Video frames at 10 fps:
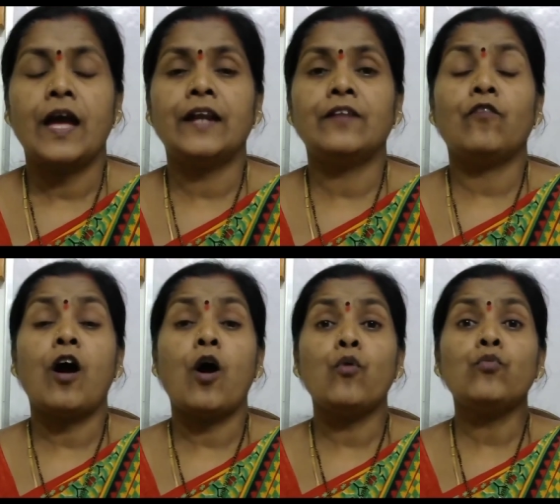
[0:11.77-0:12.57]
And
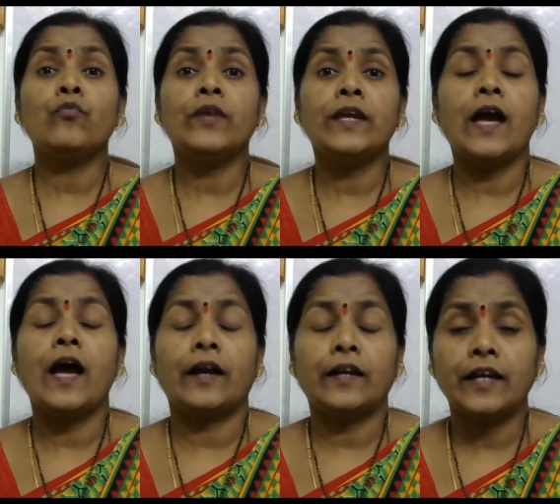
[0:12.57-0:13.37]
how we
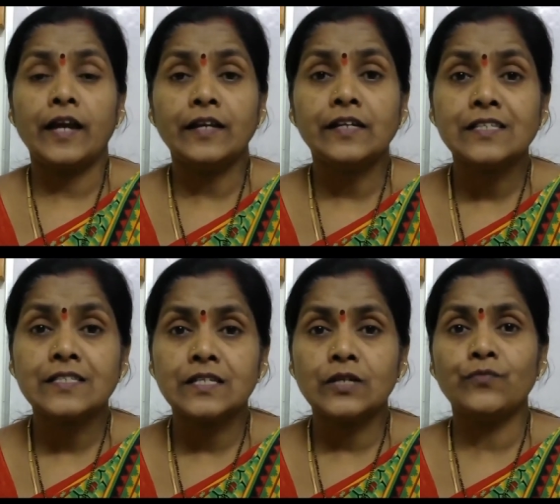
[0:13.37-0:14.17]
can
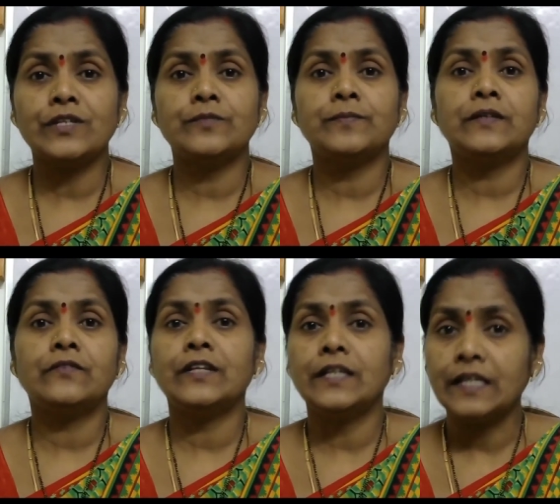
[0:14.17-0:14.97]
distinguish
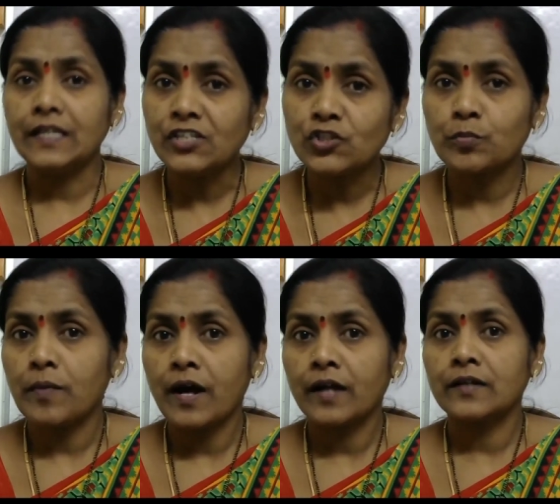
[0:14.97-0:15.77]
between each
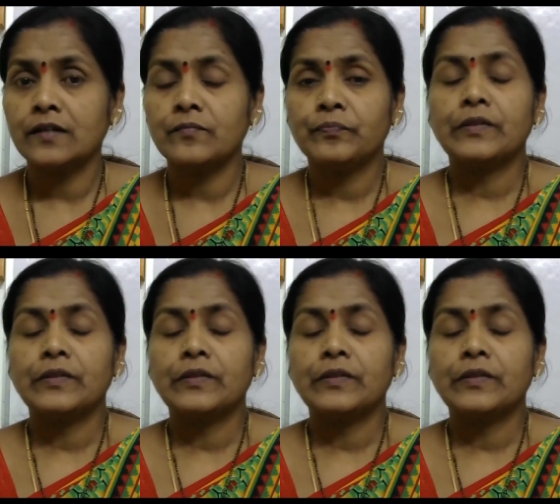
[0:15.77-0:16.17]
part?